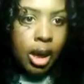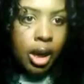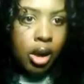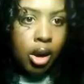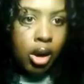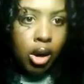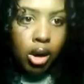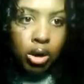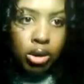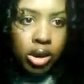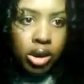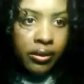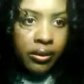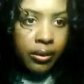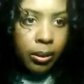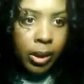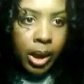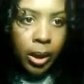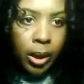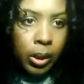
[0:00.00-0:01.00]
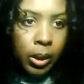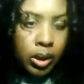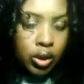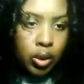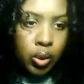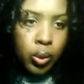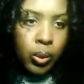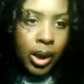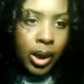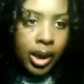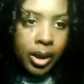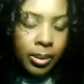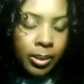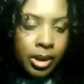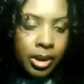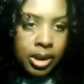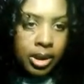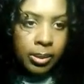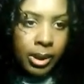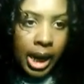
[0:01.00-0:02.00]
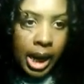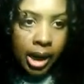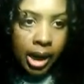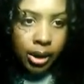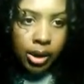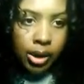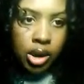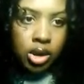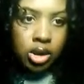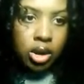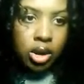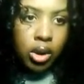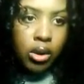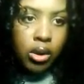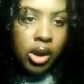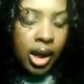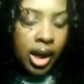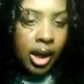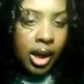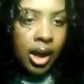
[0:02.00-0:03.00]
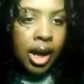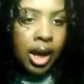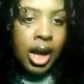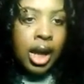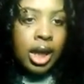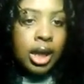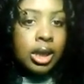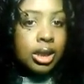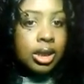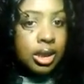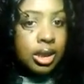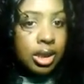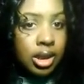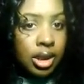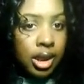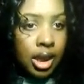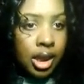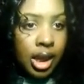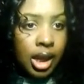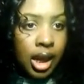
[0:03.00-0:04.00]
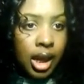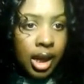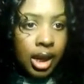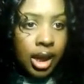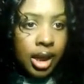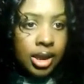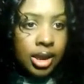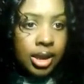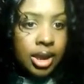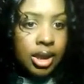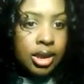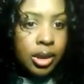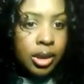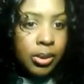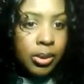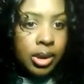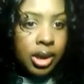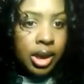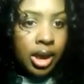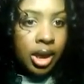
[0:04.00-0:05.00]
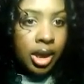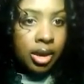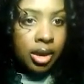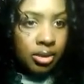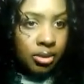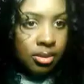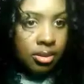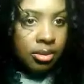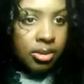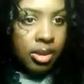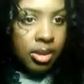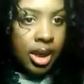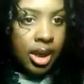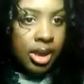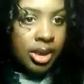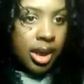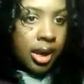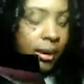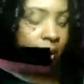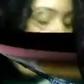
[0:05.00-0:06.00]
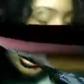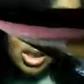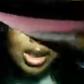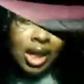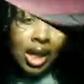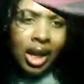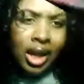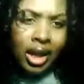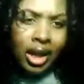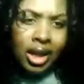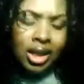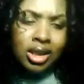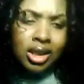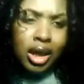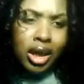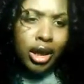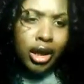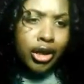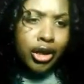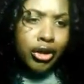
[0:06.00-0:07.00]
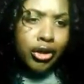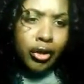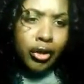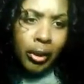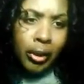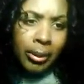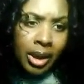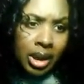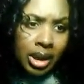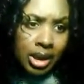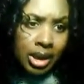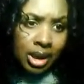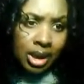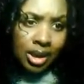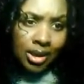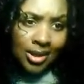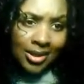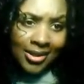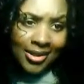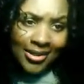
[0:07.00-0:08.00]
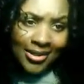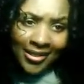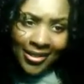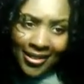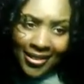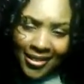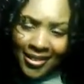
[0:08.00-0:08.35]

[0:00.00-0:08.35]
out a whole different way once you wet it and put some product on. So yeah, listen to your clients and see what they say. Don't tell these clients your business.